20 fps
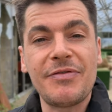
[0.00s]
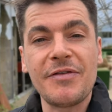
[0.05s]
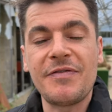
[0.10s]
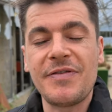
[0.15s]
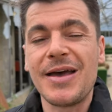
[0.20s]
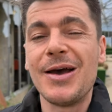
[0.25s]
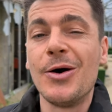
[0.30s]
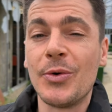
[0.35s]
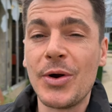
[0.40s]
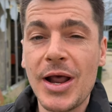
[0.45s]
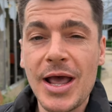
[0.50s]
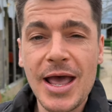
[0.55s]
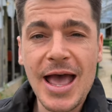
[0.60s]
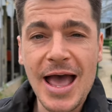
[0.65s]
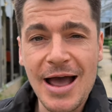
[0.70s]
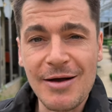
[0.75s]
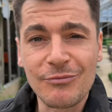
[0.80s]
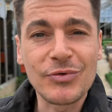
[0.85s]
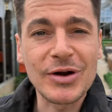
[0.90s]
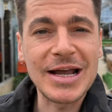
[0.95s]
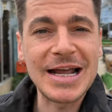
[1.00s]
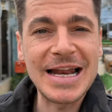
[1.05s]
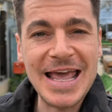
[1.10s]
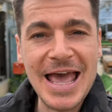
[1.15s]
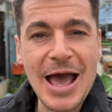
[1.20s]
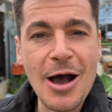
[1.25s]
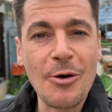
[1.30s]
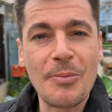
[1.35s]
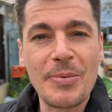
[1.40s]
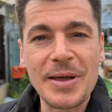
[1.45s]
of field and really
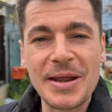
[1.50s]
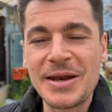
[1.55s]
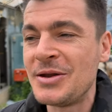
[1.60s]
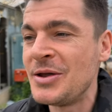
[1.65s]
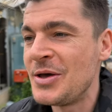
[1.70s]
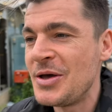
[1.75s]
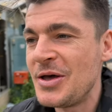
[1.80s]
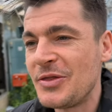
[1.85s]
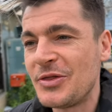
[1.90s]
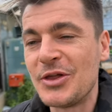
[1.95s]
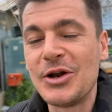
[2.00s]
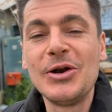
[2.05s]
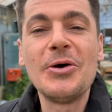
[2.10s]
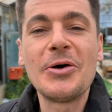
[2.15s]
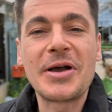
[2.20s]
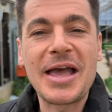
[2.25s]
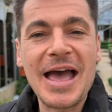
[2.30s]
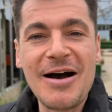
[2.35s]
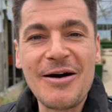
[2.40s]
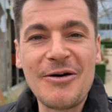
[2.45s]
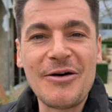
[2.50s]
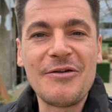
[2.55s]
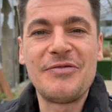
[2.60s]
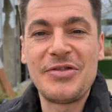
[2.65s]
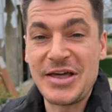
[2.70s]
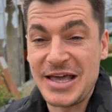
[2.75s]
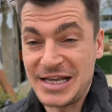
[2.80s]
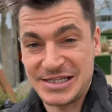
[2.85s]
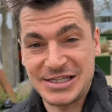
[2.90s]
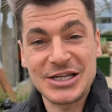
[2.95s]
helping the look out of
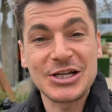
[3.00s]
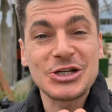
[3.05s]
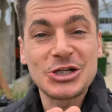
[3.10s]
this